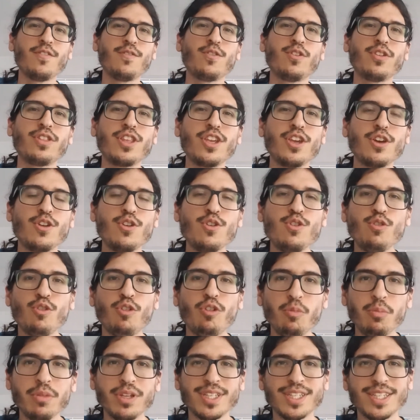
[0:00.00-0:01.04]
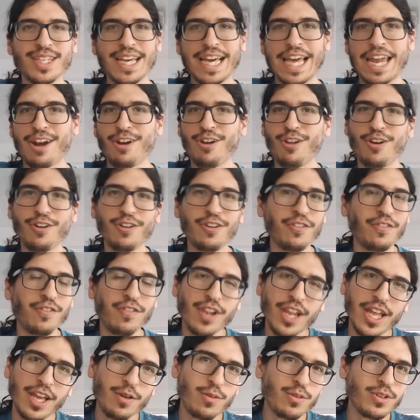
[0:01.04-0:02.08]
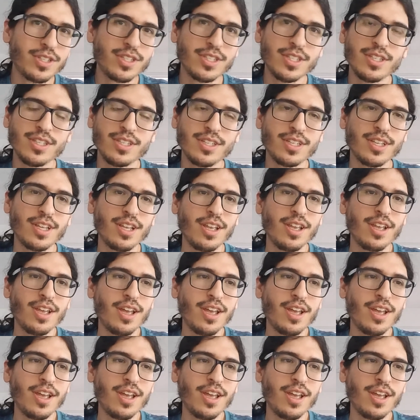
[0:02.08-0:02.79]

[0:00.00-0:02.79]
for the enormous catalog of languages.